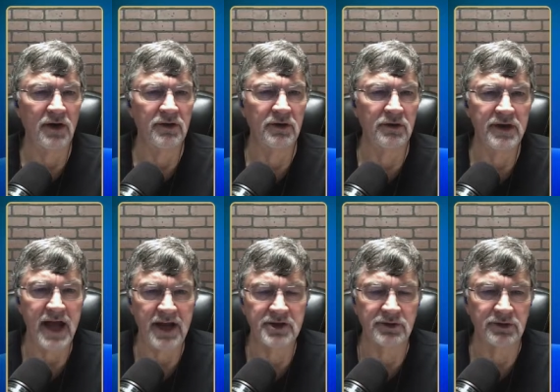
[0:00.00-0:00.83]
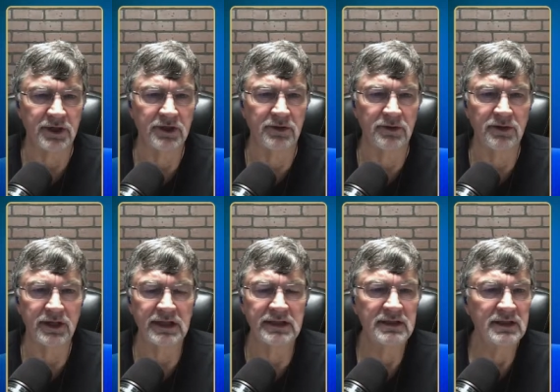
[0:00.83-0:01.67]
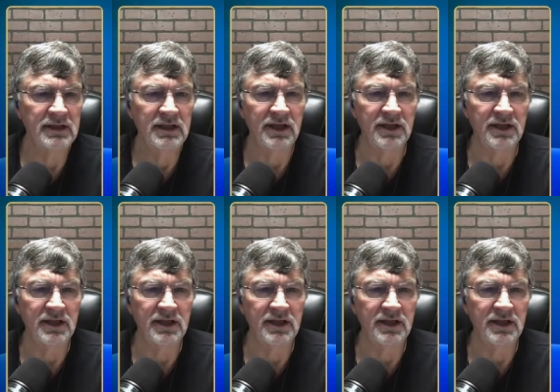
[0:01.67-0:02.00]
that are naturally occurring.